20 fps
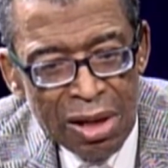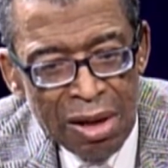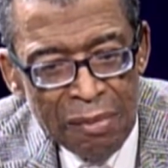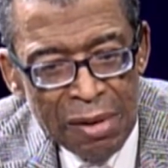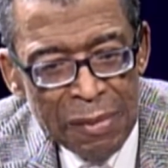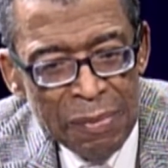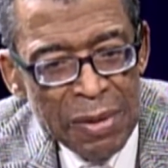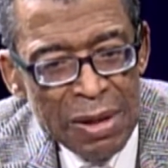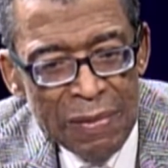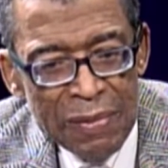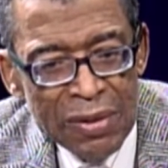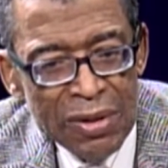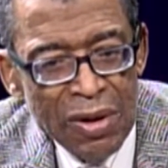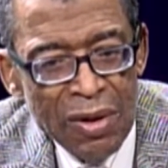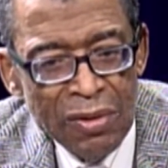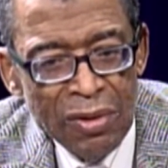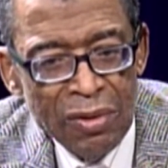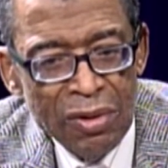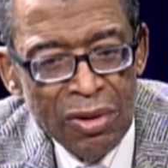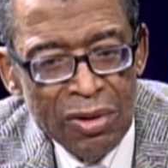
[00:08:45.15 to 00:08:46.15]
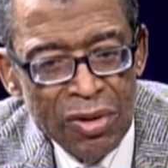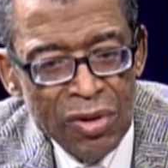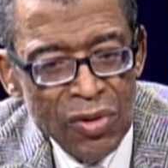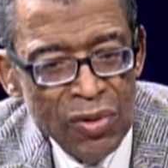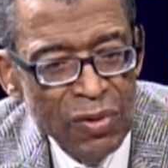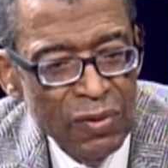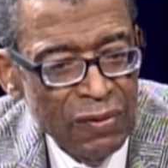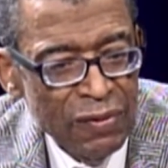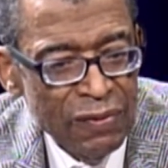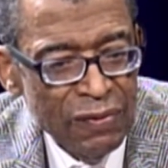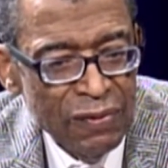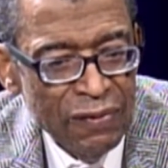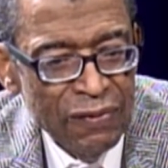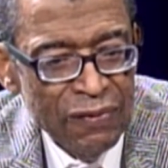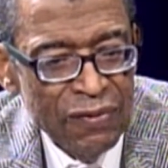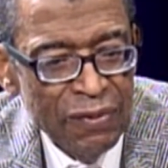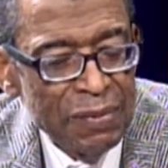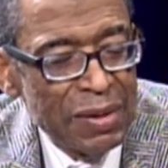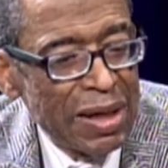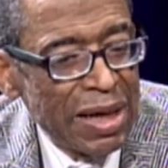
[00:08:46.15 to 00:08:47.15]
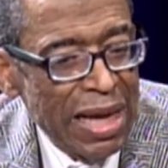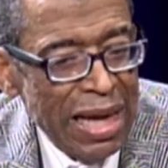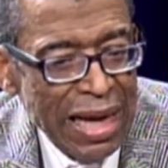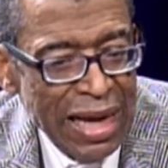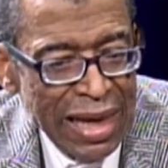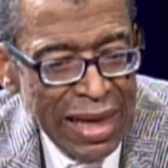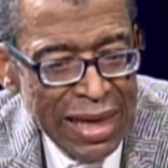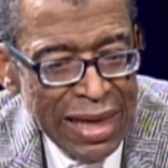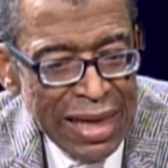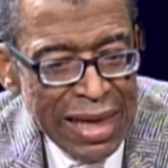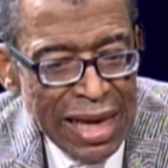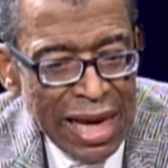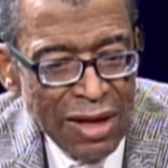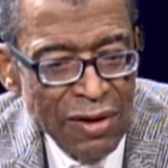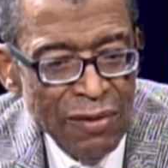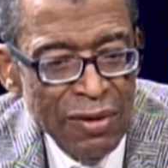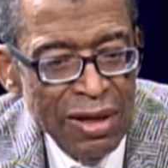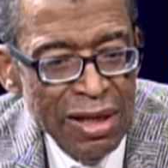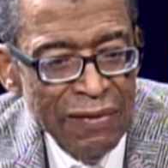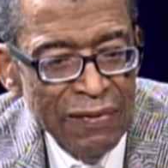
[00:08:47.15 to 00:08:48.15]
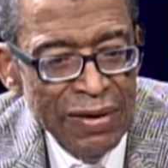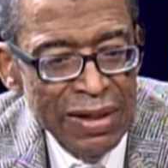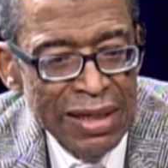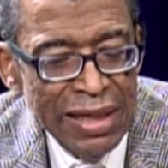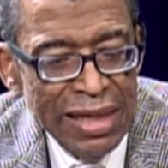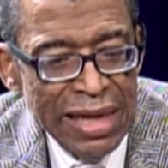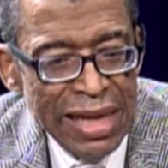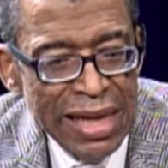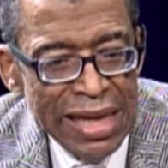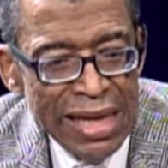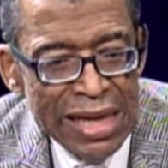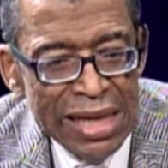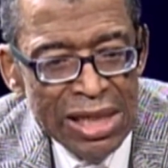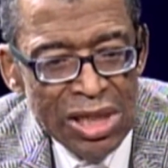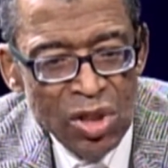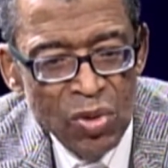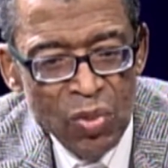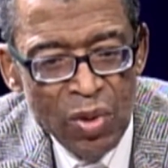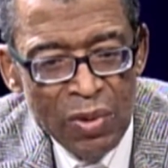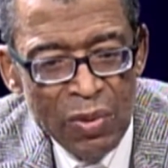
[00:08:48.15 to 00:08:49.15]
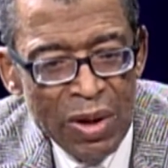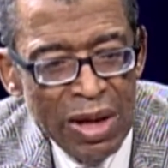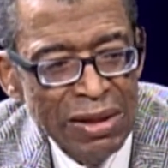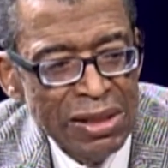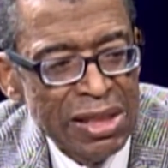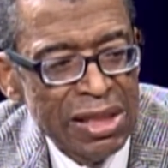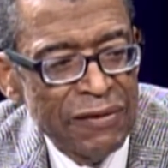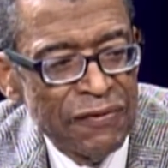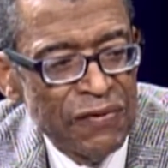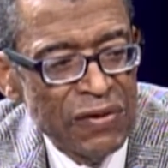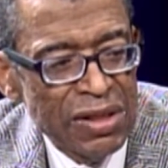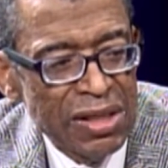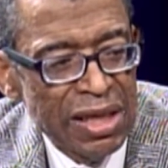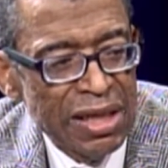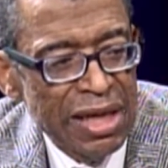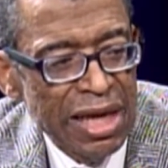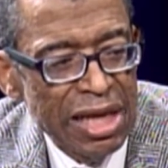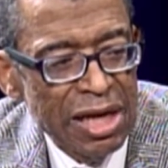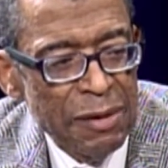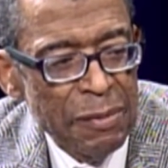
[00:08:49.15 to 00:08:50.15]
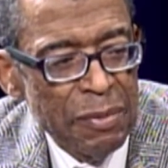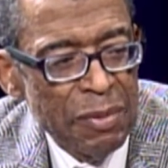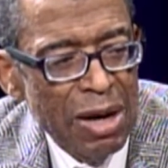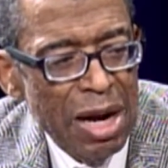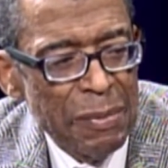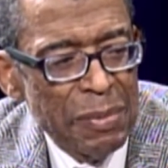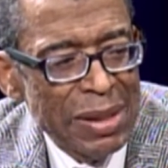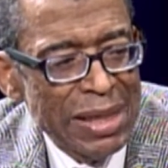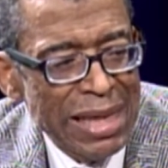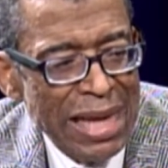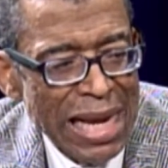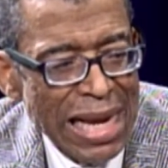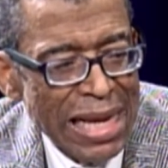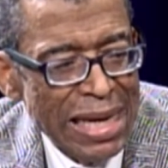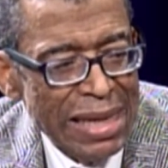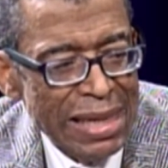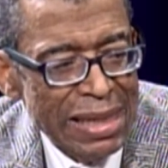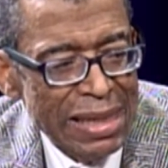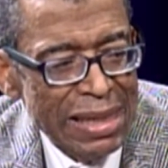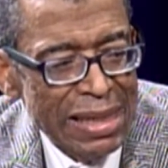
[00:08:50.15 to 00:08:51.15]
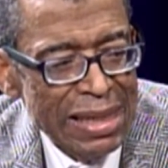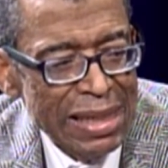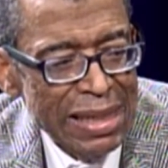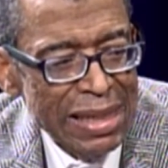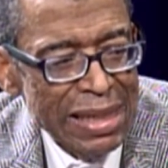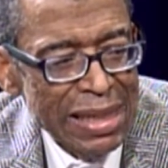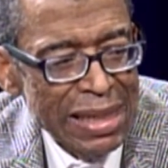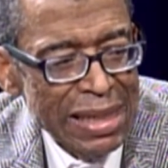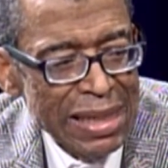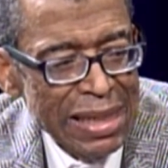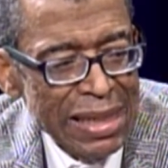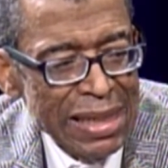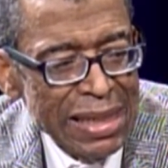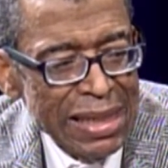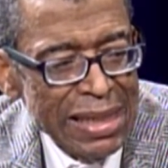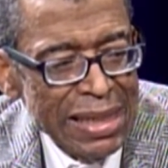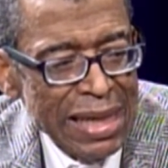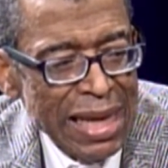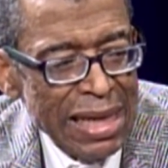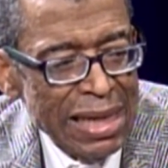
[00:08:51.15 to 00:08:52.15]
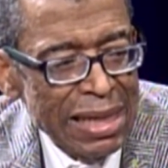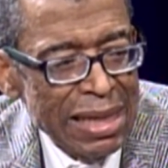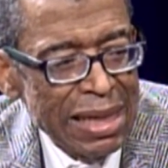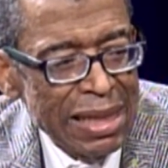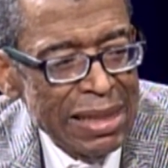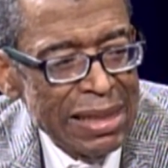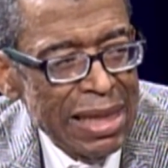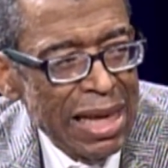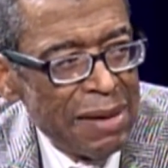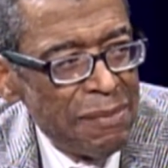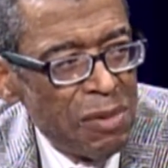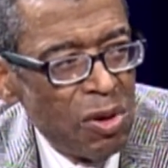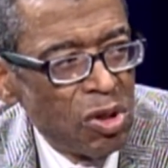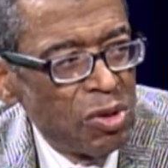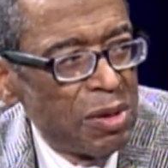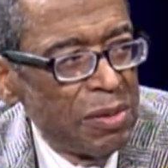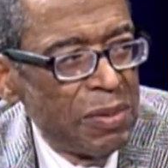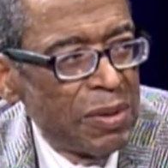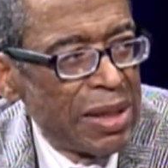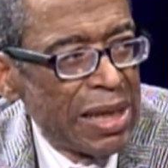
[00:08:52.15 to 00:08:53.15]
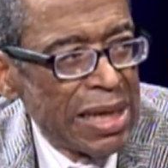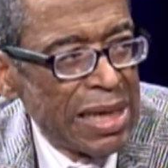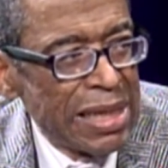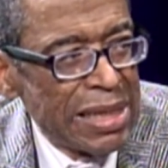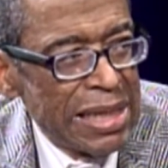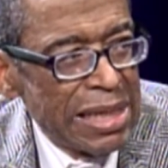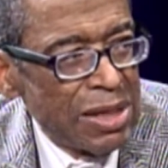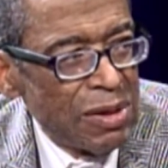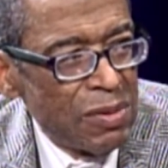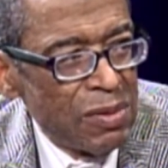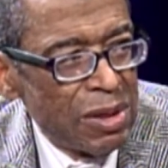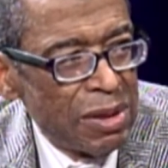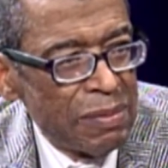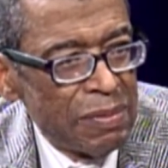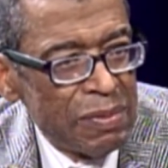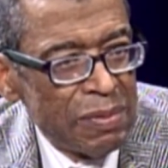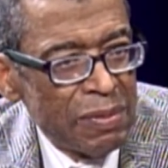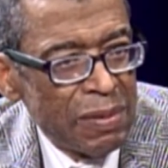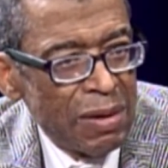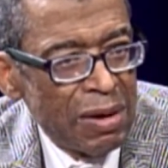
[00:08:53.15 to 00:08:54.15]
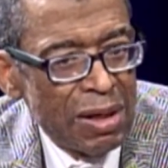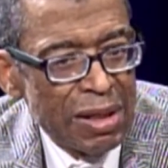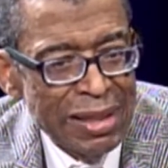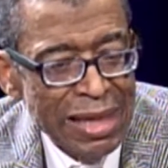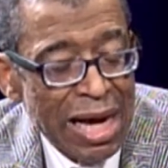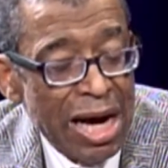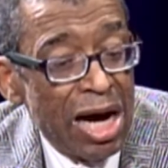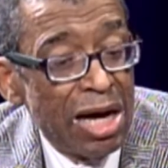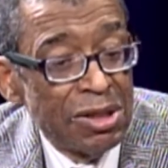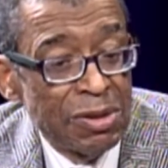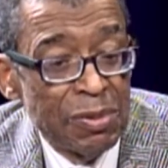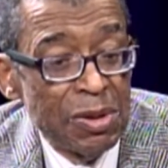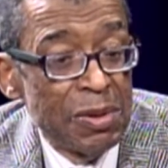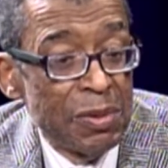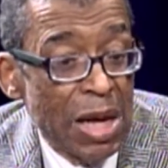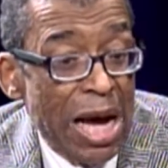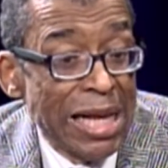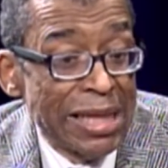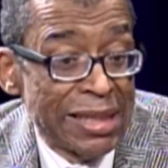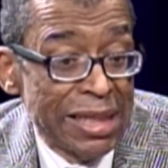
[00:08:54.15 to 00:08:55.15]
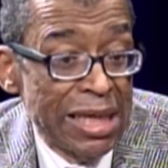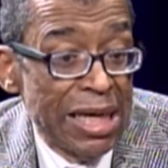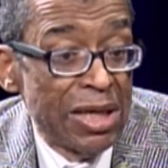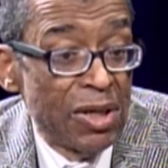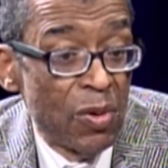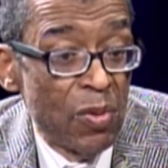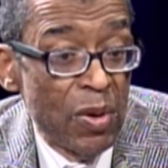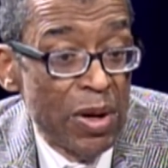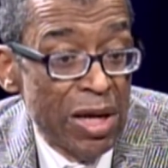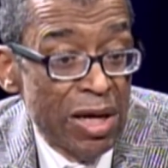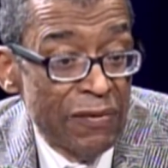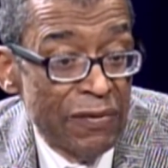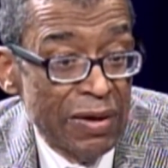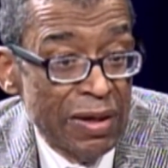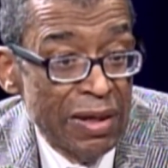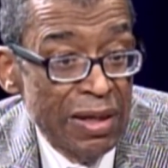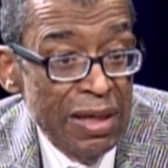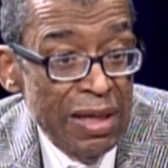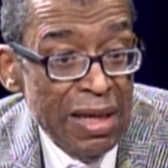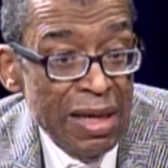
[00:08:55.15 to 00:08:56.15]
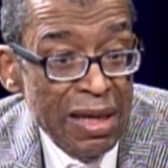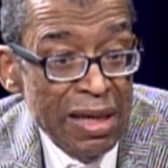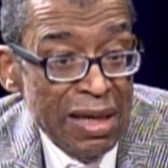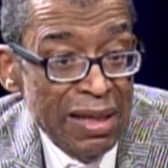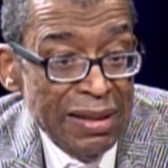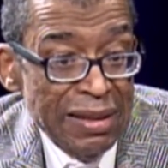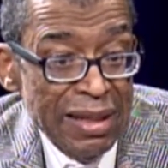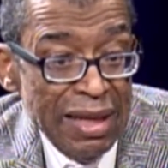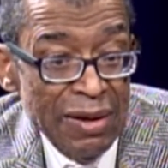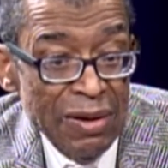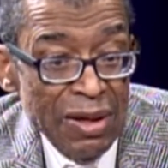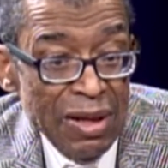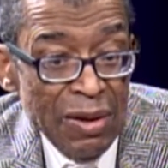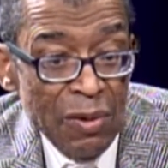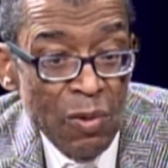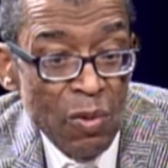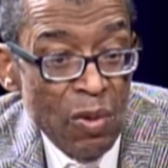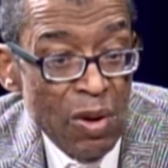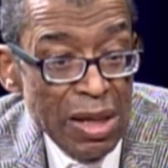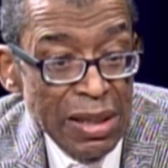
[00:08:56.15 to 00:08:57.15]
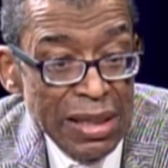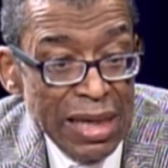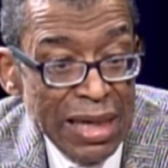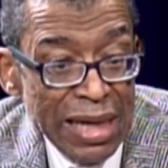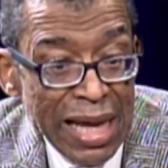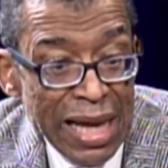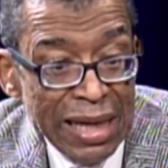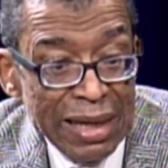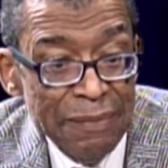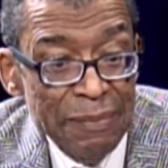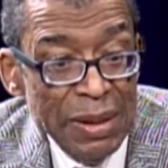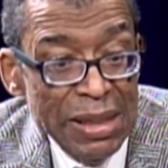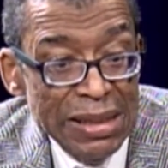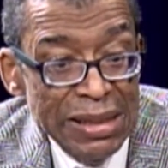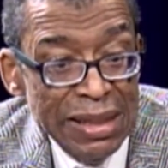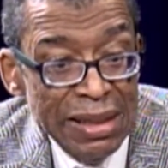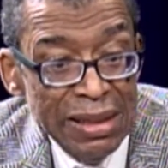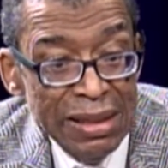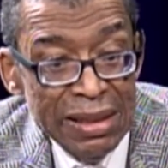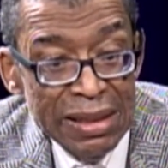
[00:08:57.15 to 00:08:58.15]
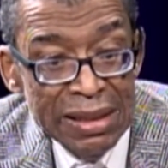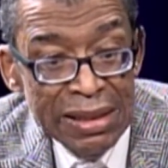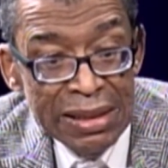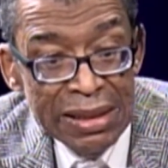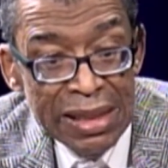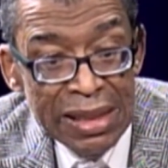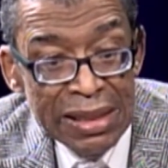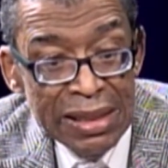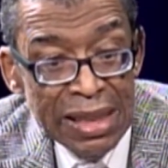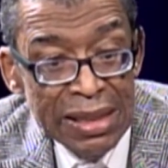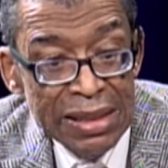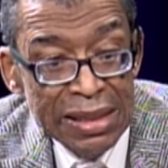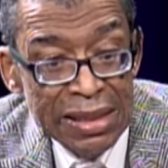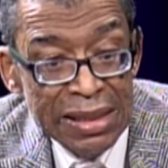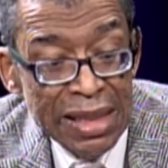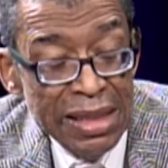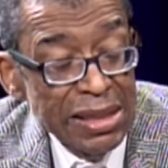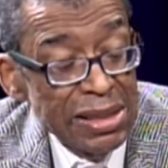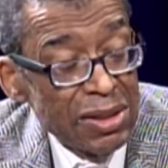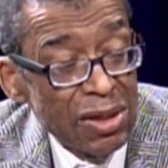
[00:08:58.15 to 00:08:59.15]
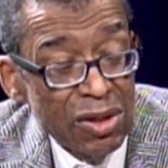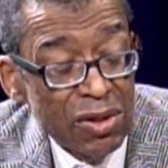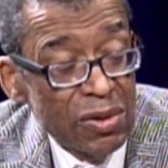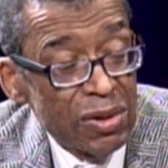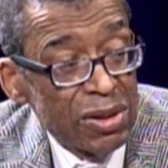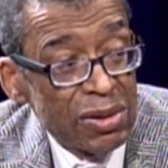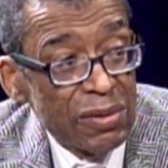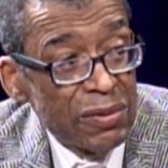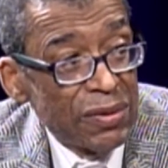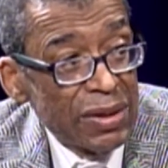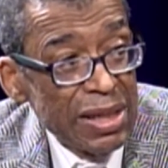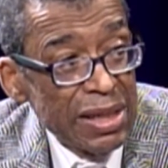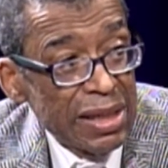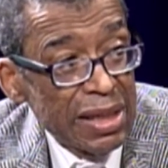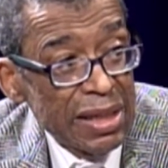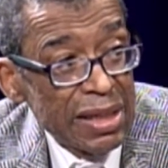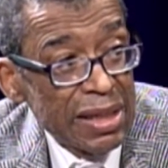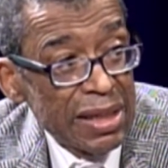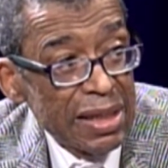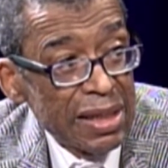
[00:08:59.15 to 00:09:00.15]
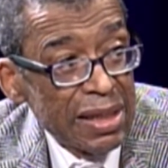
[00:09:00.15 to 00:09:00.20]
But people don't know the truth from a lie. And you're living in an age where we have sophisticated propaganda that most people can't deal with. I say unaware of it. Because they lack a basic education of critical thinking.